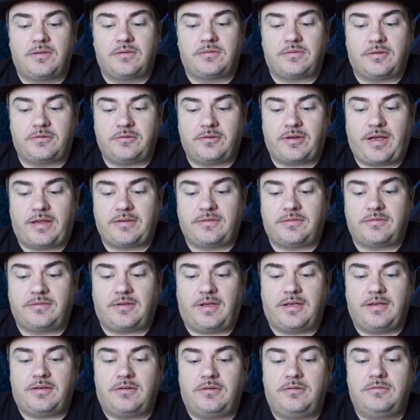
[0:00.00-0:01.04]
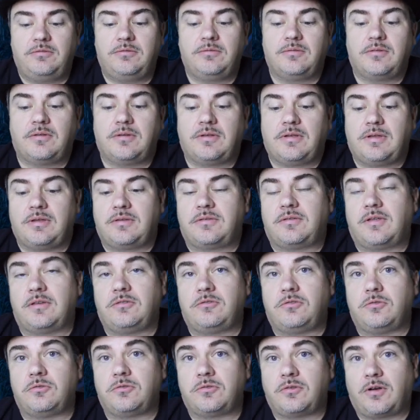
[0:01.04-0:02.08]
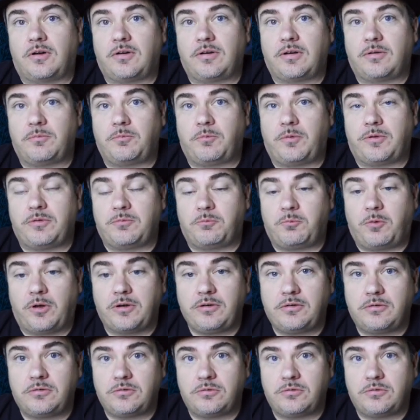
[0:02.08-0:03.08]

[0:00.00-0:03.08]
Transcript: Citric acid cycle, since you started with one